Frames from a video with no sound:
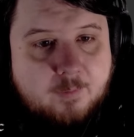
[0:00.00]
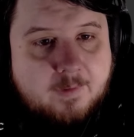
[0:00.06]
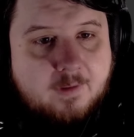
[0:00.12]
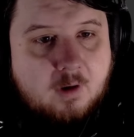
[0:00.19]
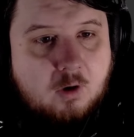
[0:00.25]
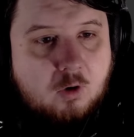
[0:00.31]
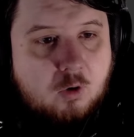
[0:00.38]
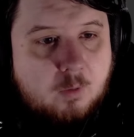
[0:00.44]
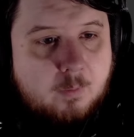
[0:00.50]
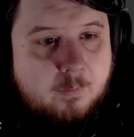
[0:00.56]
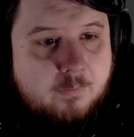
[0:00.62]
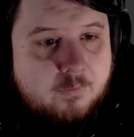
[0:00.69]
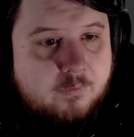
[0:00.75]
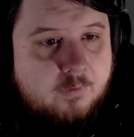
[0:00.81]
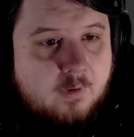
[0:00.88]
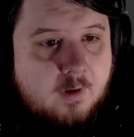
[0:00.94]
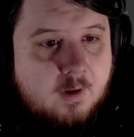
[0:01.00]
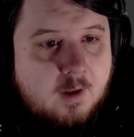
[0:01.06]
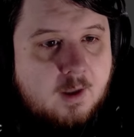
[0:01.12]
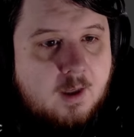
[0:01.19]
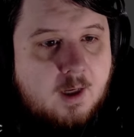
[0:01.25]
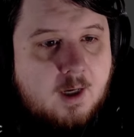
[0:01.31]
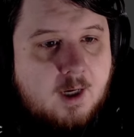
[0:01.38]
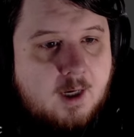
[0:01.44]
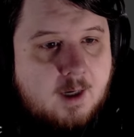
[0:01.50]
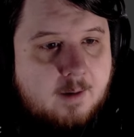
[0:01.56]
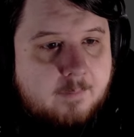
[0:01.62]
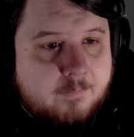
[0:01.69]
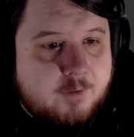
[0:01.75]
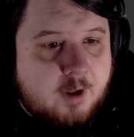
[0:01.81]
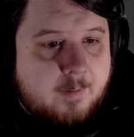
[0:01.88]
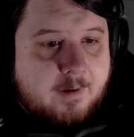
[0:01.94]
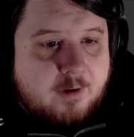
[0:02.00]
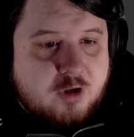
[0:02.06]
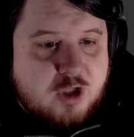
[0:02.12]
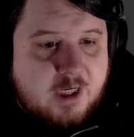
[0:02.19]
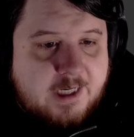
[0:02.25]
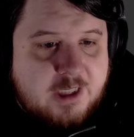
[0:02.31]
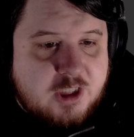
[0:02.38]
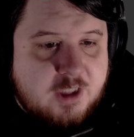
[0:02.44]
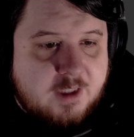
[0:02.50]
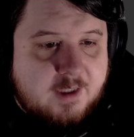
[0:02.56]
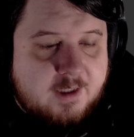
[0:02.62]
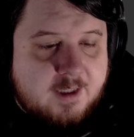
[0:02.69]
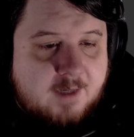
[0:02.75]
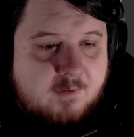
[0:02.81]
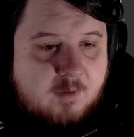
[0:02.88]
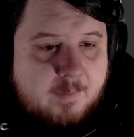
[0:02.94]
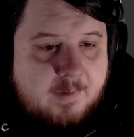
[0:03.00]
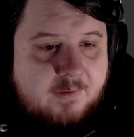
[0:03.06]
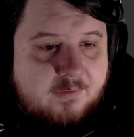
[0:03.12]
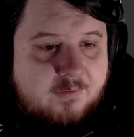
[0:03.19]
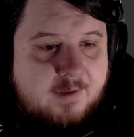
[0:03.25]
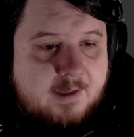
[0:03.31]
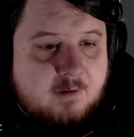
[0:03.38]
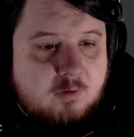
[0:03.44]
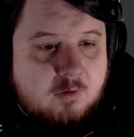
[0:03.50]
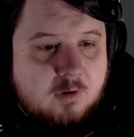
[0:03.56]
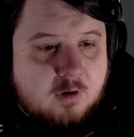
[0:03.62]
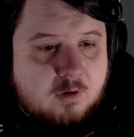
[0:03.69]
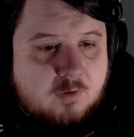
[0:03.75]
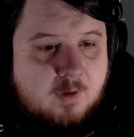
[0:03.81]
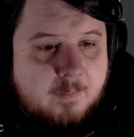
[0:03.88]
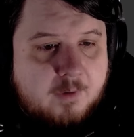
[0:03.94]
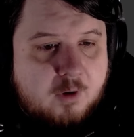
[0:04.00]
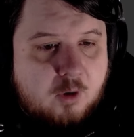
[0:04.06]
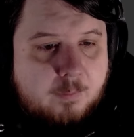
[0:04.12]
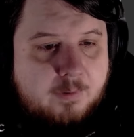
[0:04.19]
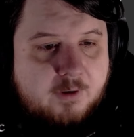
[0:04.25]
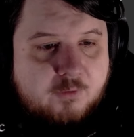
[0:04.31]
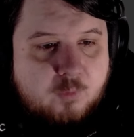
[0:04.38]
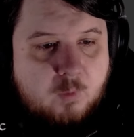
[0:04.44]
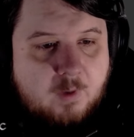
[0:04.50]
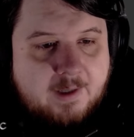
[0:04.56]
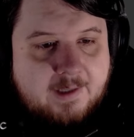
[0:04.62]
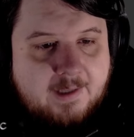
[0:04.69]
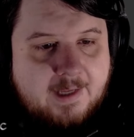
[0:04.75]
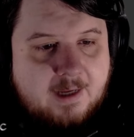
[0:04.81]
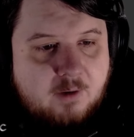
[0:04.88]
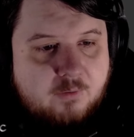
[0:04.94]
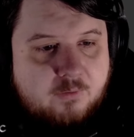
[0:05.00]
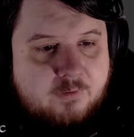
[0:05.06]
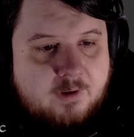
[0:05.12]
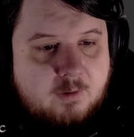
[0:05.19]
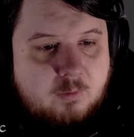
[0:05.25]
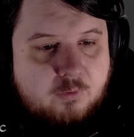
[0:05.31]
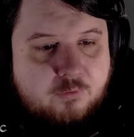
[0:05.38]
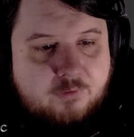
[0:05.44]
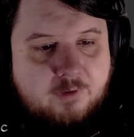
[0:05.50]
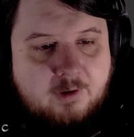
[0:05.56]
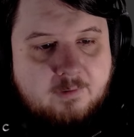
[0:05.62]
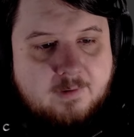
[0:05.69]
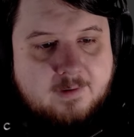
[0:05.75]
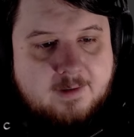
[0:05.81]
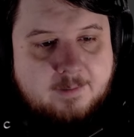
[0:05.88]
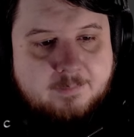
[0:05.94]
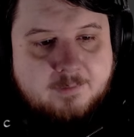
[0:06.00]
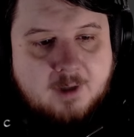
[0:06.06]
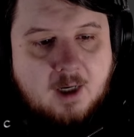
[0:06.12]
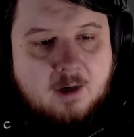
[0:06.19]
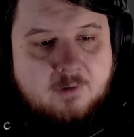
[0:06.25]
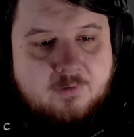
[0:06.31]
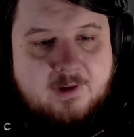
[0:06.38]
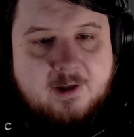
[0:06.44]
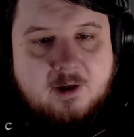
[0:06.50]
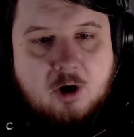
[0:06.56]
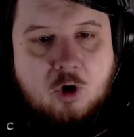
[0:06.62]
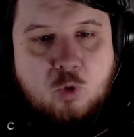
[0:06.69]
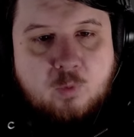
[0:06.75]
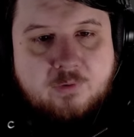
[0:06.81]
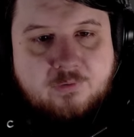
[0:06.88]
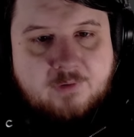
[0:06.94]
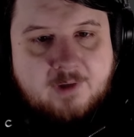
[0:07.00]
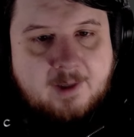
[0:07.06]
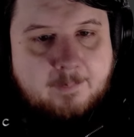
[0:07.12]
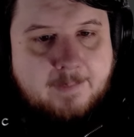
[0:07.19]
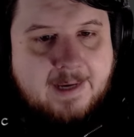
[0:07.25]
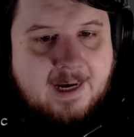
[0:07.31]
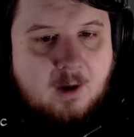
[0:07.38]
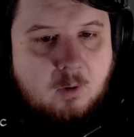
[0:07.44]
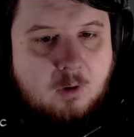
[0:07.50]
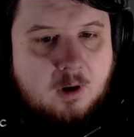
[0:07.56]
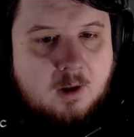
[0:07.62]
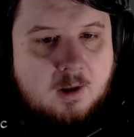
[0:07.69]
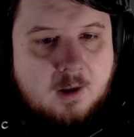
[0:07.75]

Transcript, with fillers: Holmes. Um, about changing the government. Secret criminal plus White House equals secret kleptocracy, cult with state power.